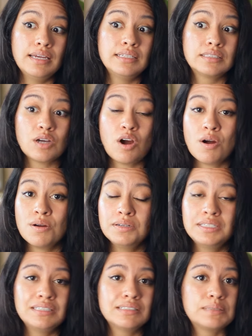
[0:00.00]
It's
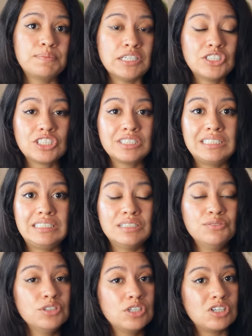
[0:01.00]
already especially
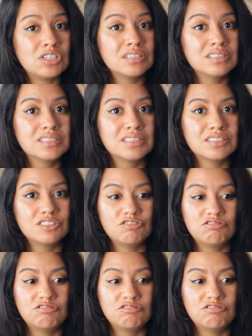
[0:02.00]
difficult